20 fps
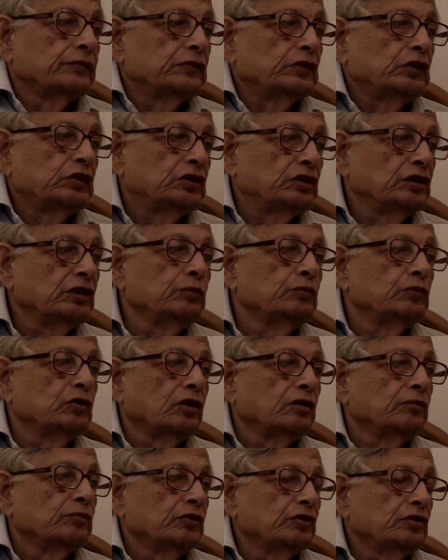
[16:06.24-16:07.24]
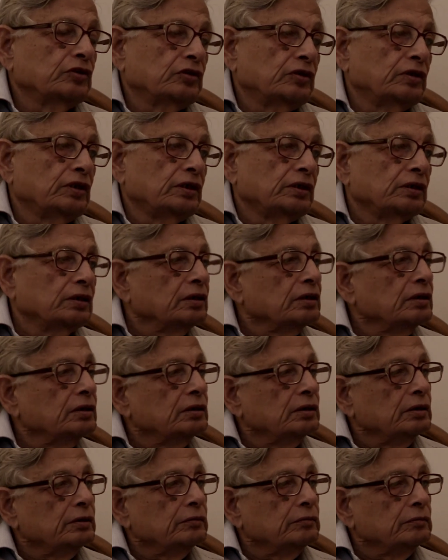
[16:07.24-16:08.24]
It seems almost that
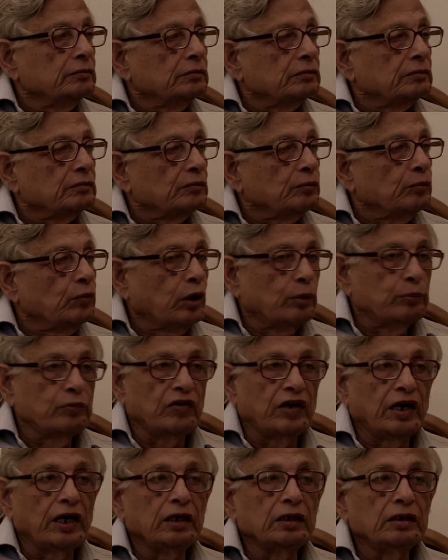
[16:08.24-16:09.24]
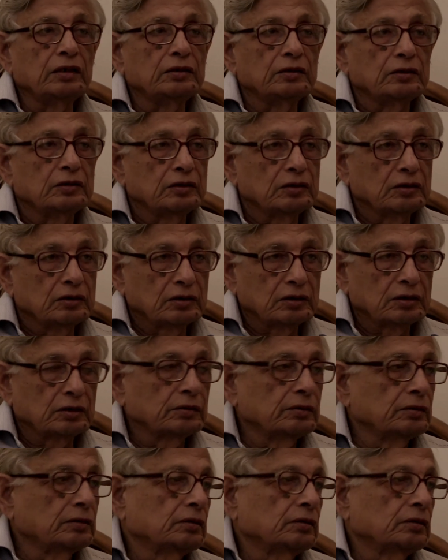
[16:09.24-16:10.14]
mob violence is